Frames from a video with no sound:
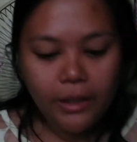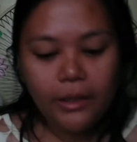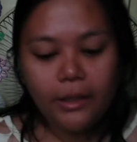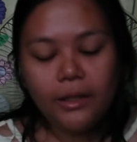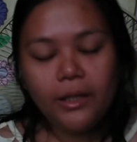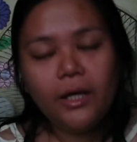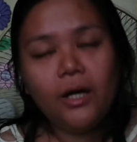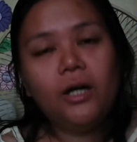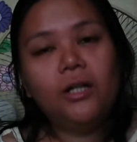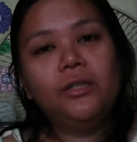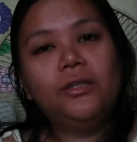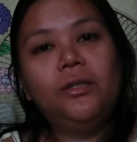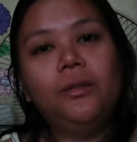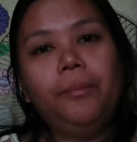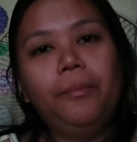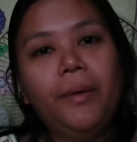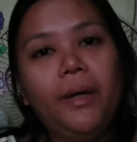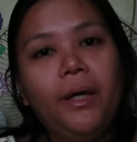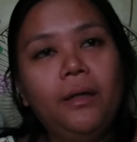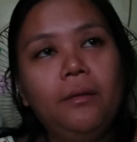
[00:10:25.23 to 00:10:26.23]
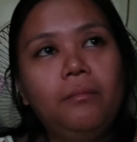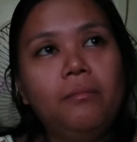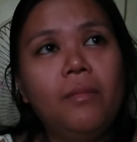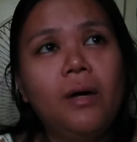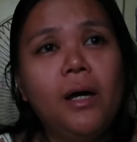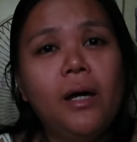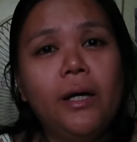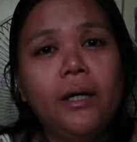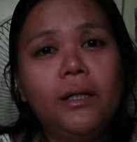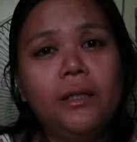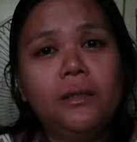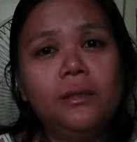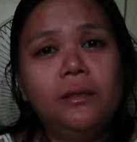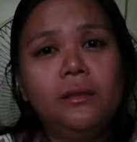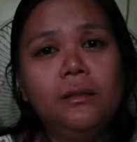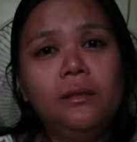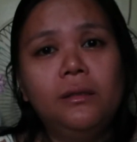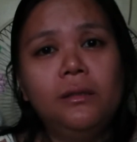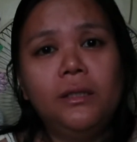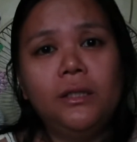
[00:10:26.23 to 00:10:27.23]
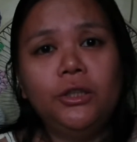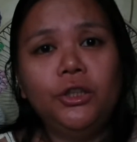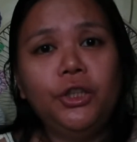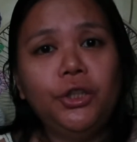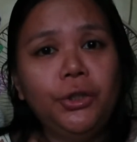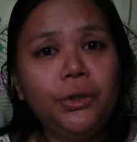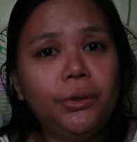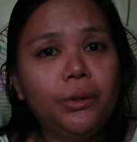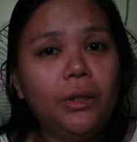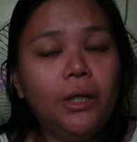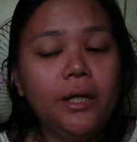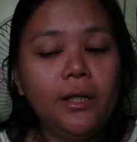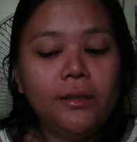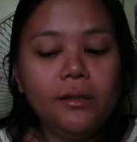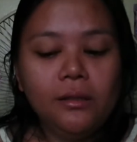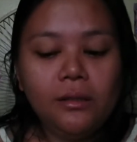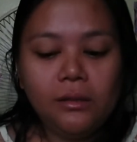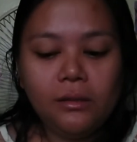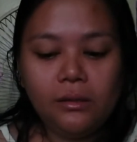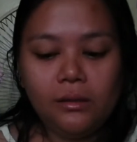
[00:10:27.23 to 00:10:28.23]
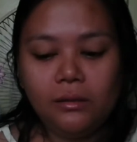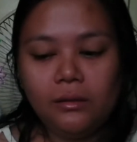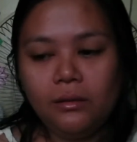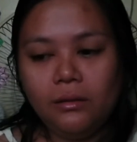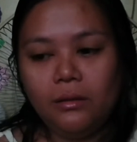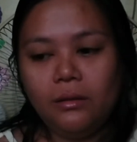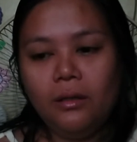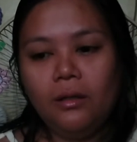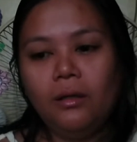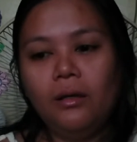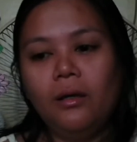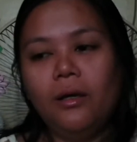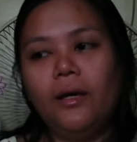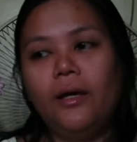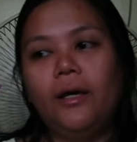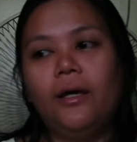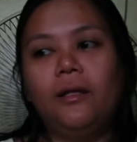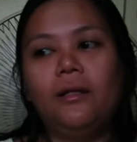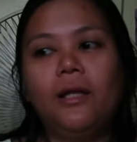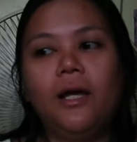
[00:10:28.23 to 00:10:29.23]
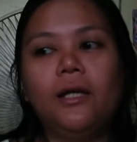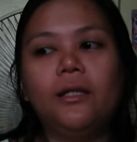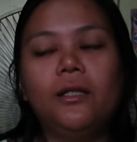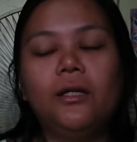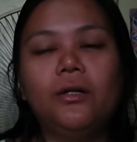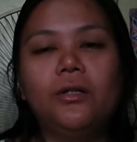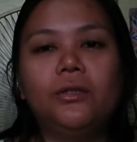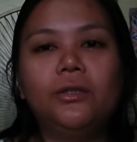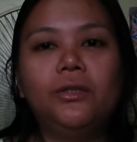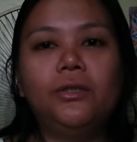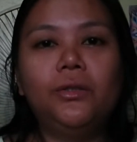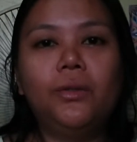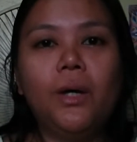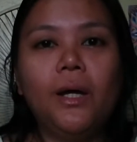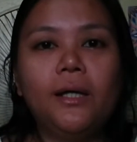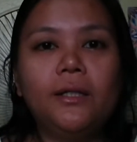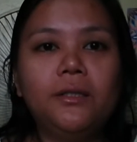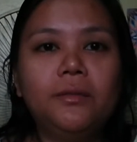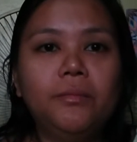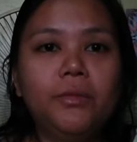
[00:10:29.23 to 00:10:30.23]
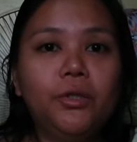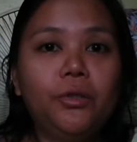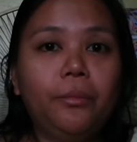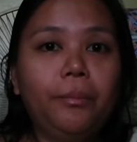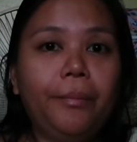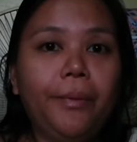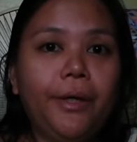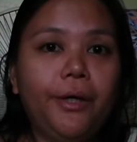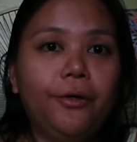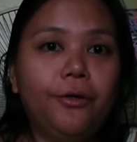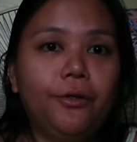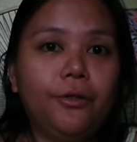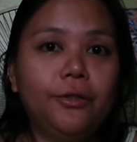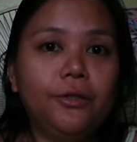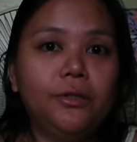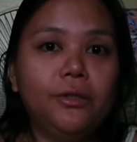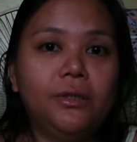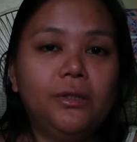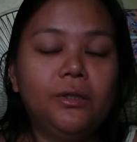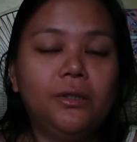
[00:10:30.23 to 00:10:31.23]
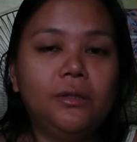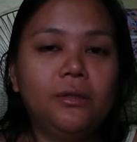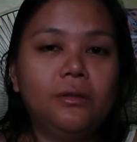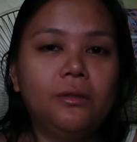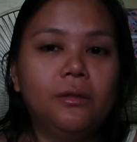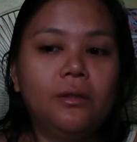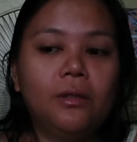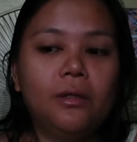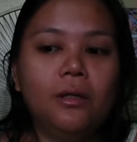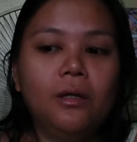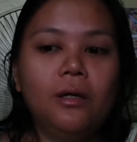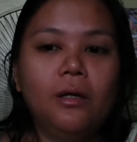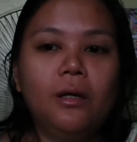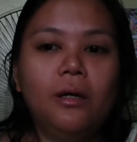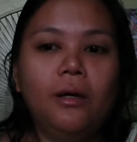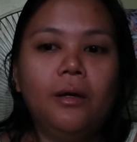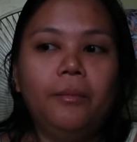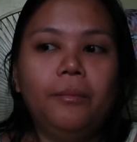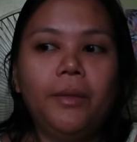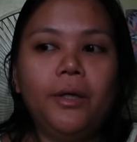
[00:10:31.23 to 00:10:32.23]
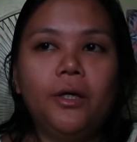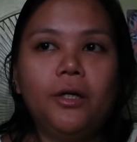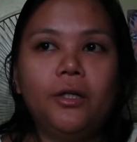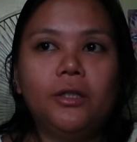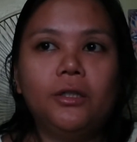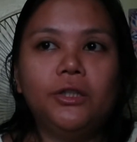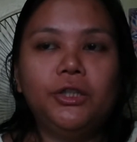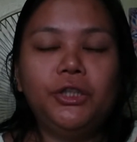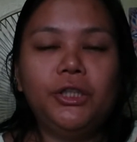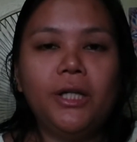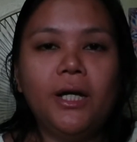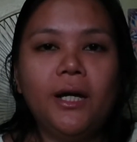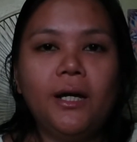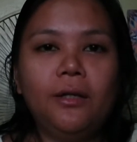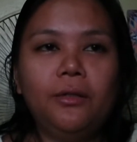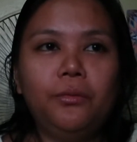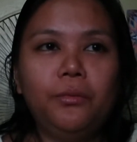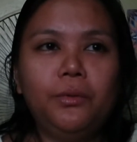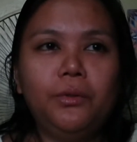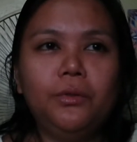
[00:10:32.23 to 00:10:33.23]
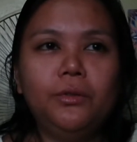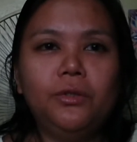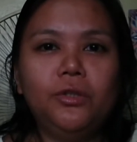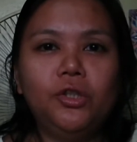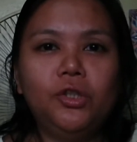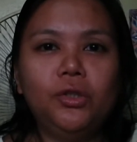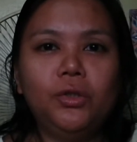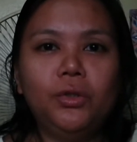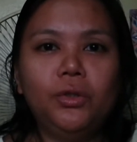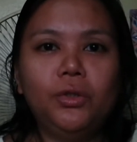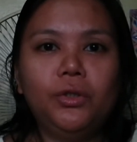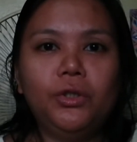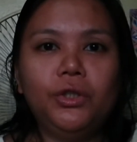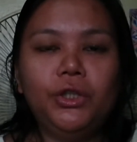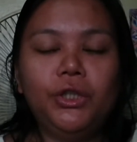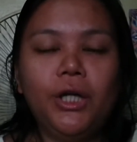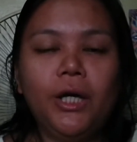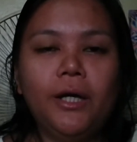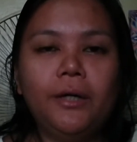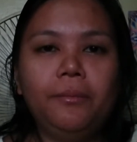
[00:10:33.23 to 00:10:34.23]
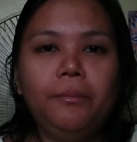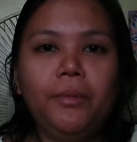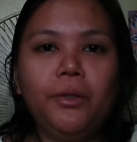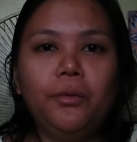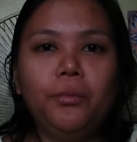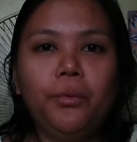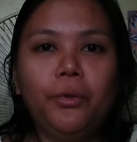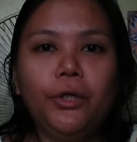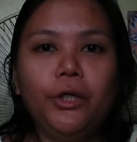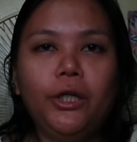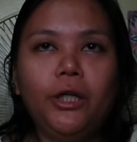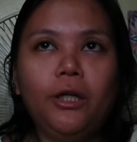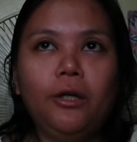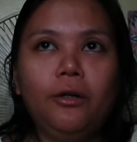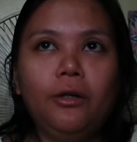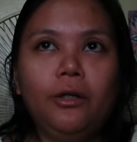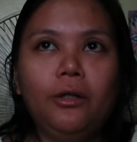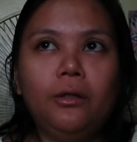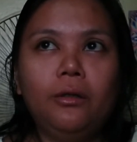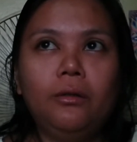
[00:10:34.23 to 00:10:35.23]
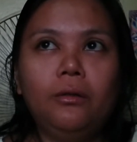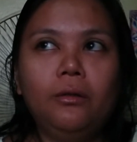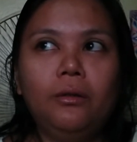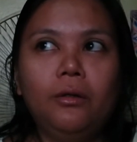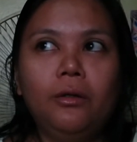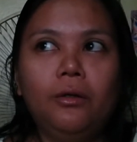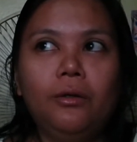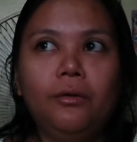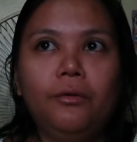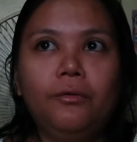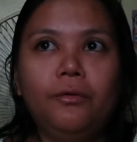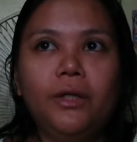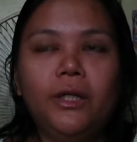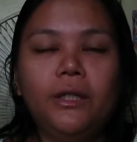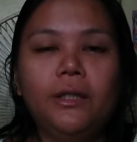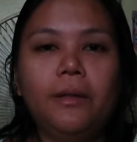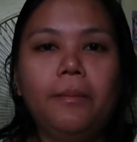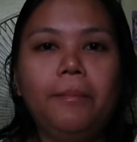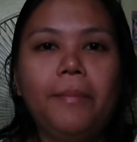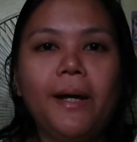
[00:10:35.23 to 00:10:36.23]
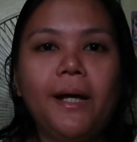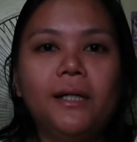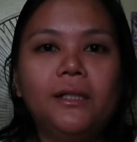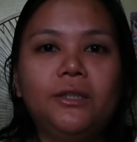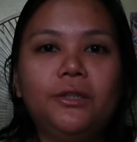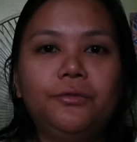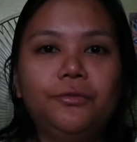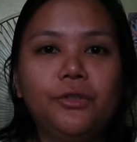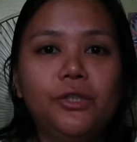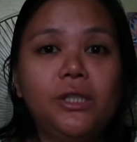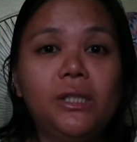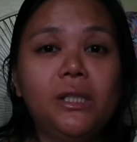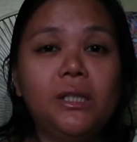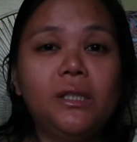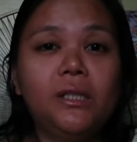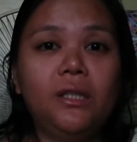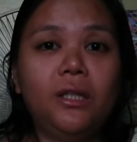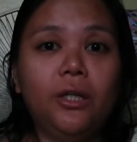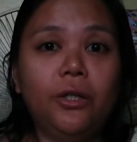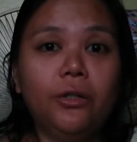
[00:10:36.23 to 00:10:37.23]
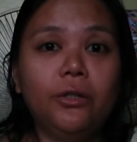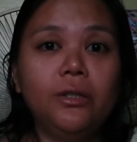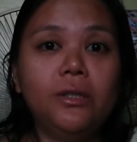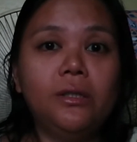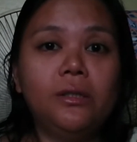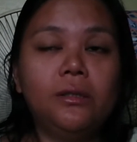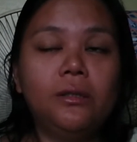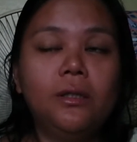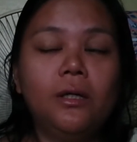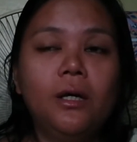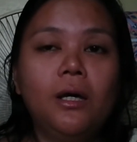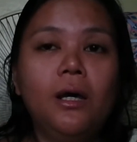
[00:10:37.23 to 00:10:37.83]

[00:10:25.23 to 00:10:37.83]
And I also paid my insurance, and ate also asked me to pay hers because she had been working in the past for 6 years,